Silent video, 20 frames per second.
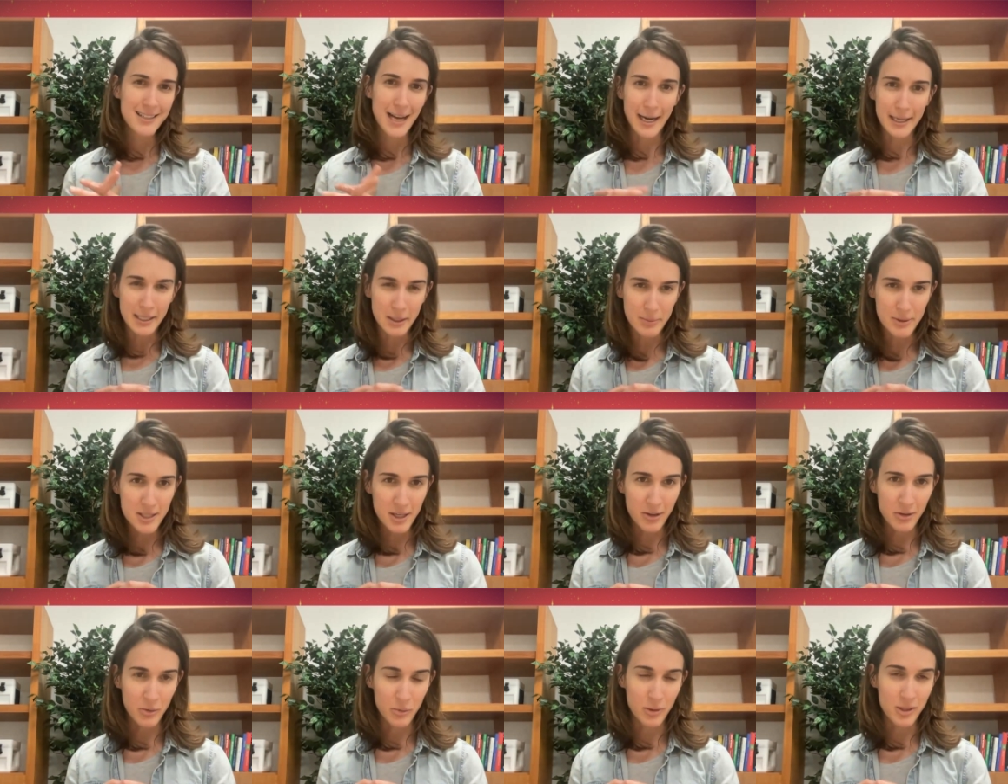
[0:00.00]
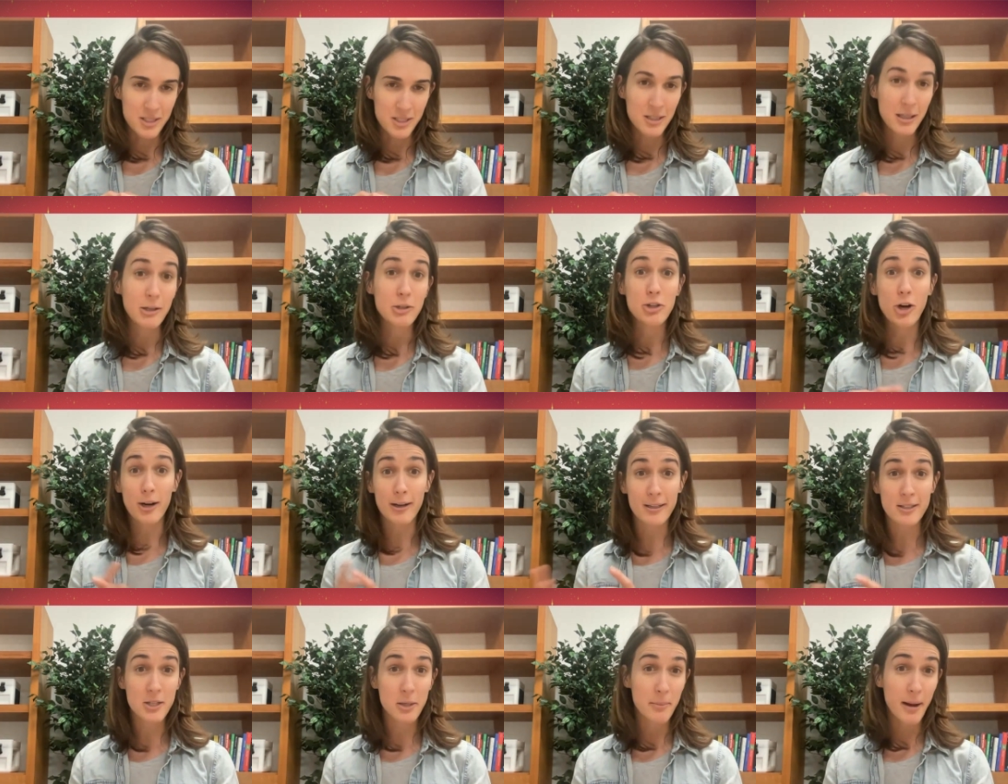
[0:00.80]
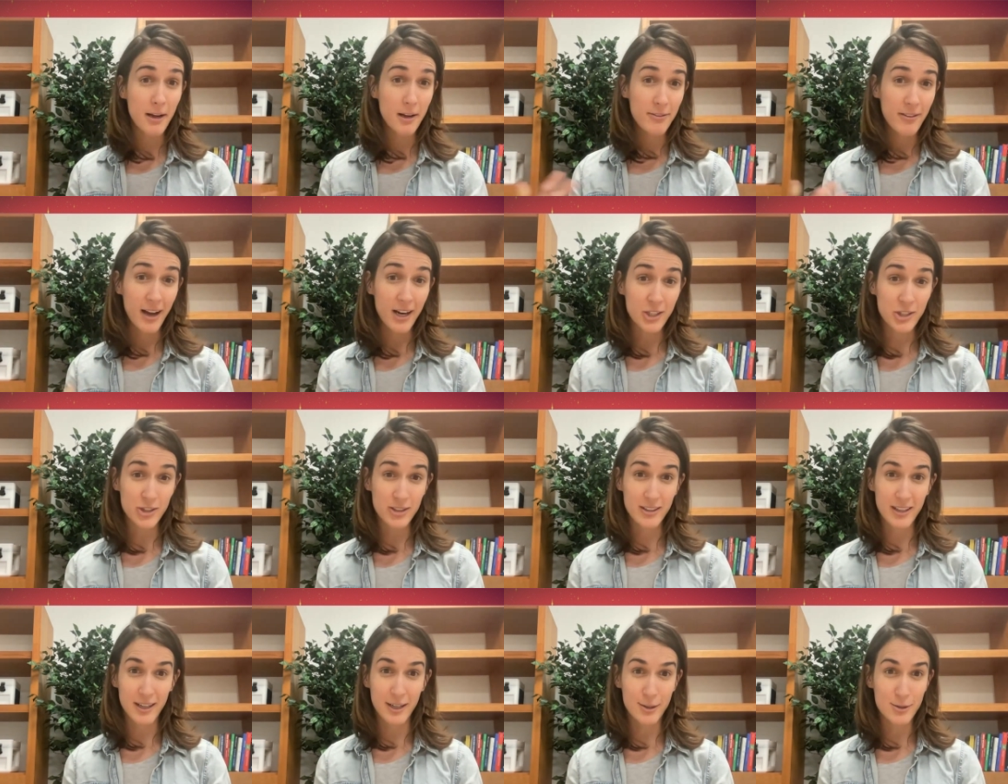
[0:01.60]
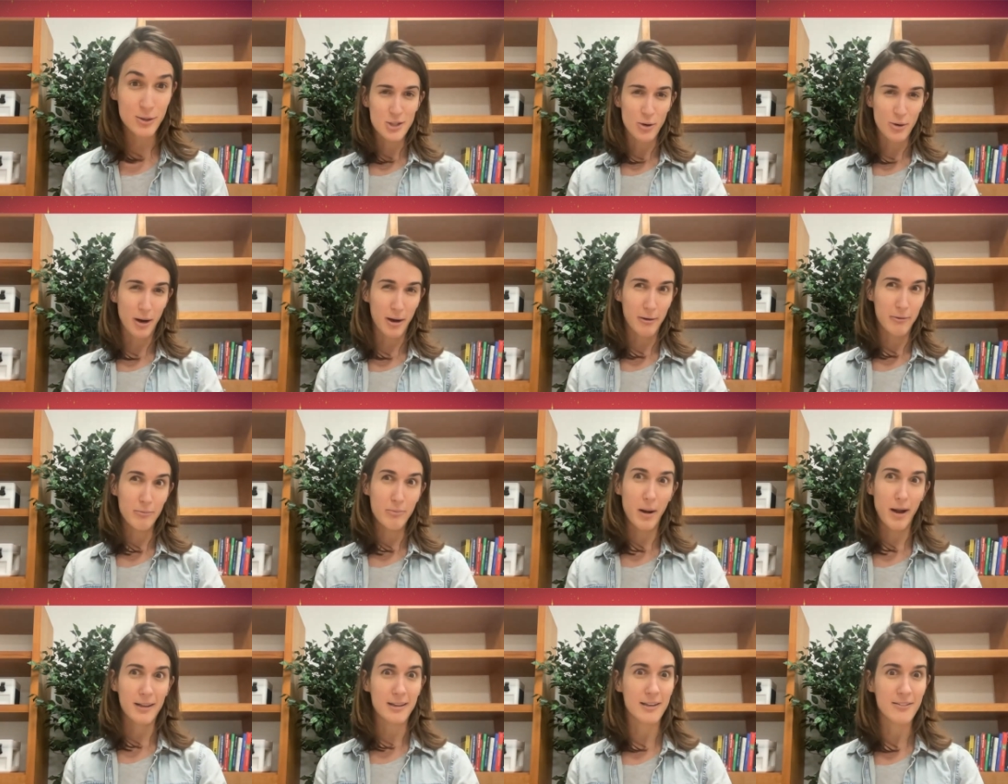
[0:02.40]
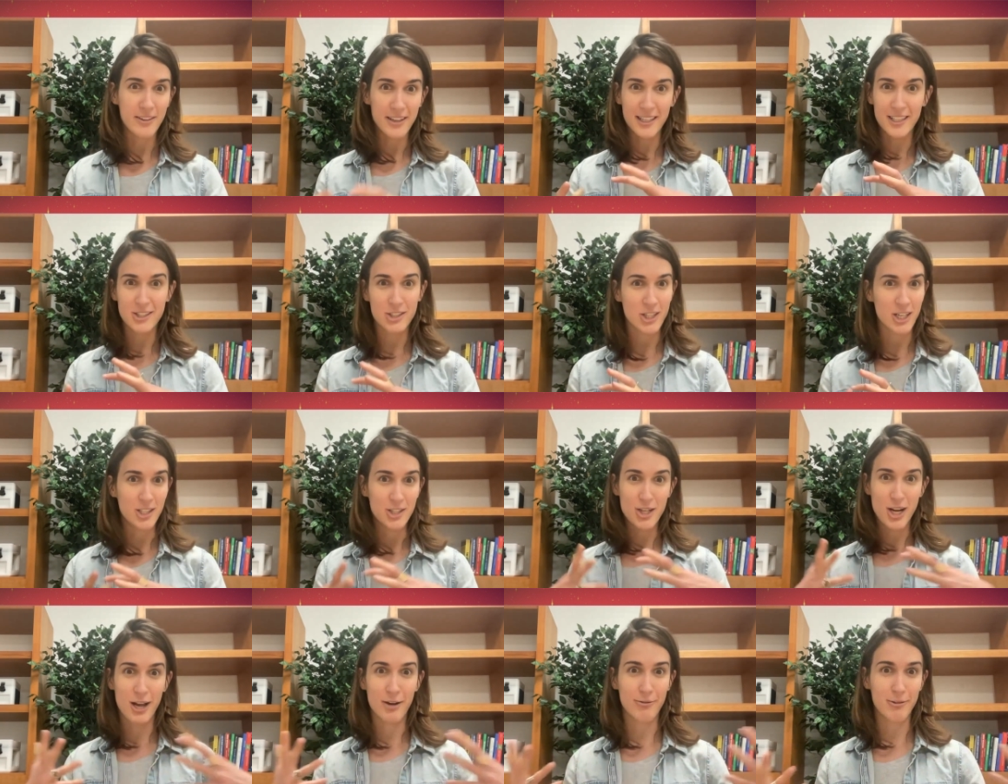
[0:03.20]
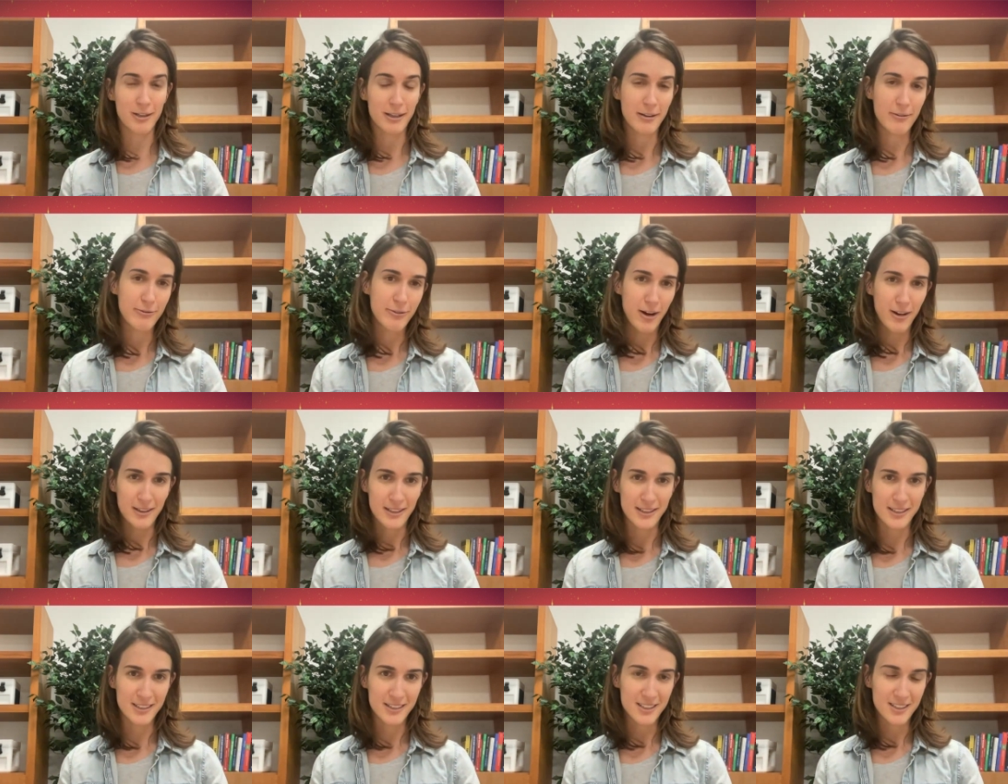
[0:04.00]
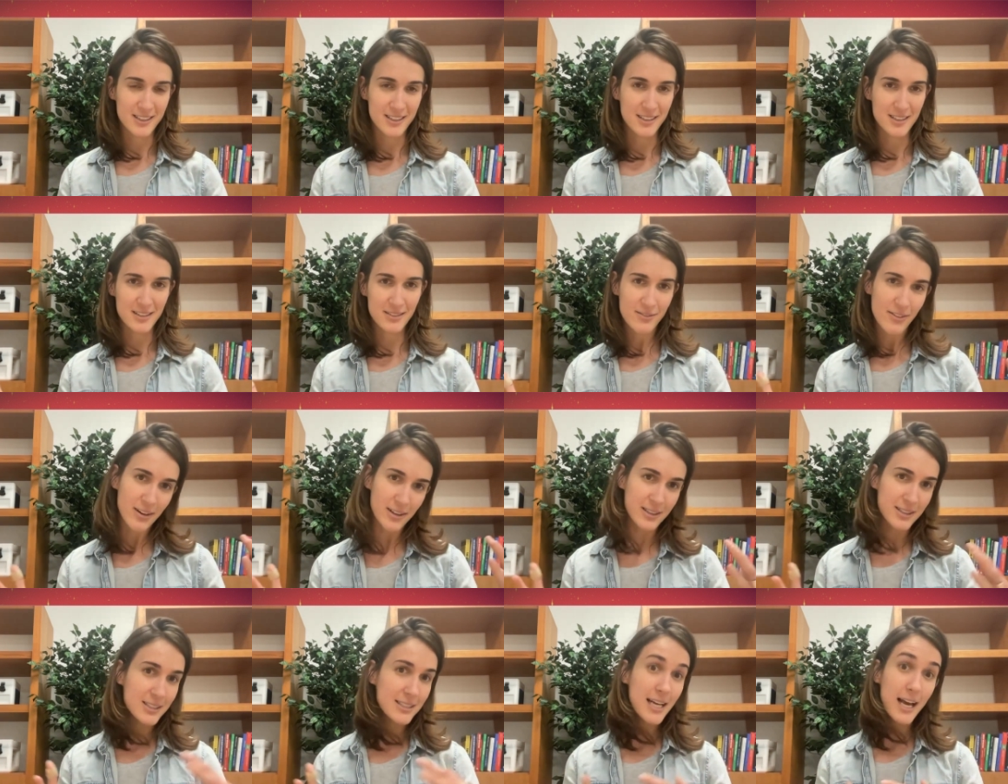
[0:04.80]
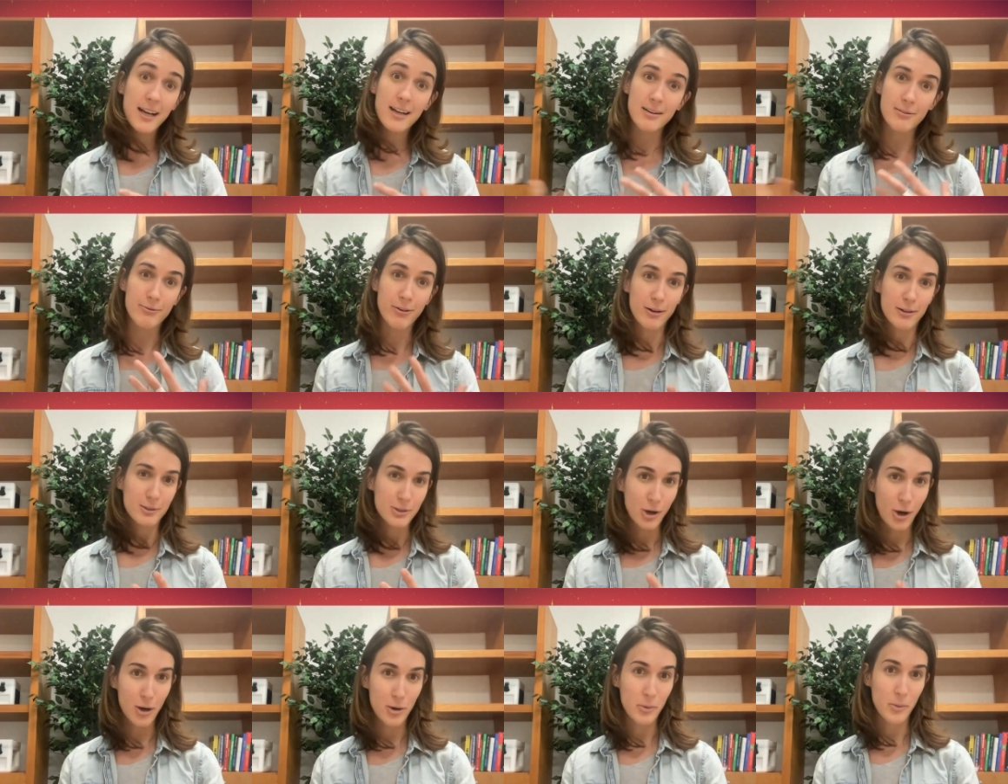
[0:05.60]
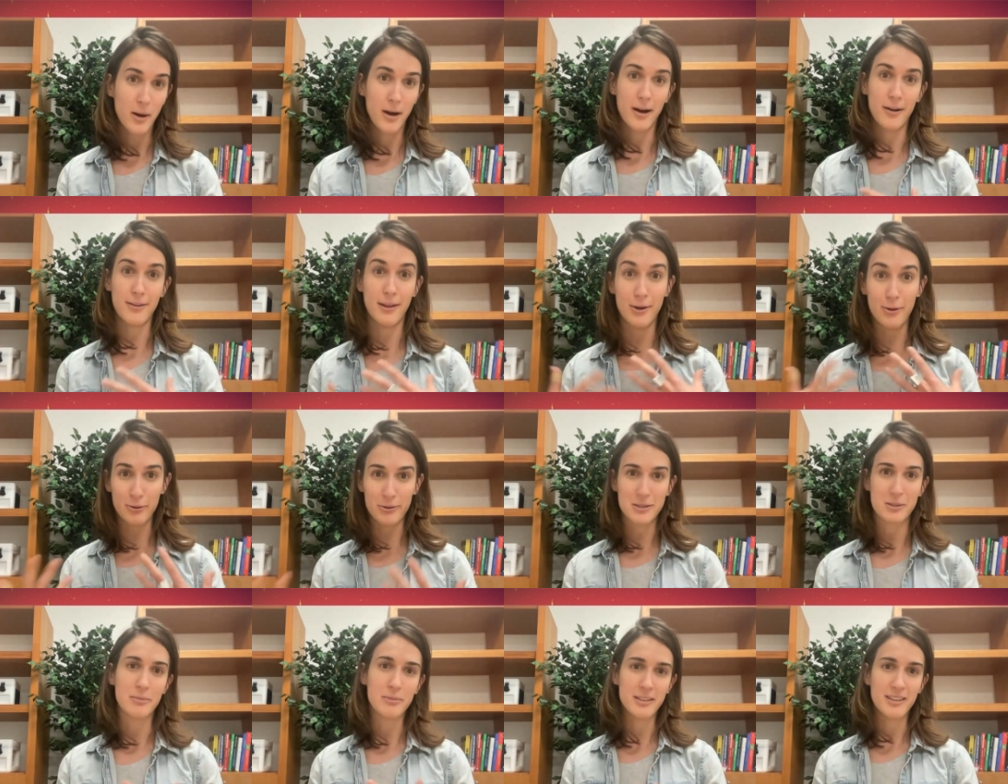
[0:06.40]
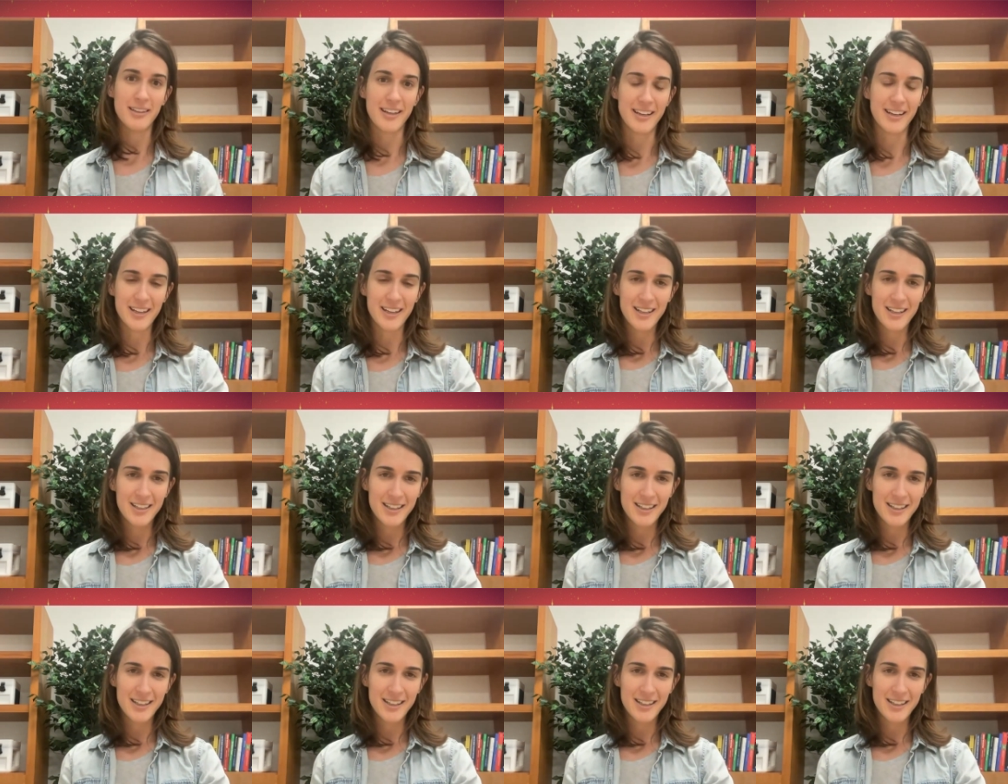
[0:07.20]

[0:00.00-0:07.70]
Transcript: Ninety percent of the world's electronics are manufactured there. So, kind of by living in Shenzhen, really fell into fell into tech and fell into hardware, and then ultimately.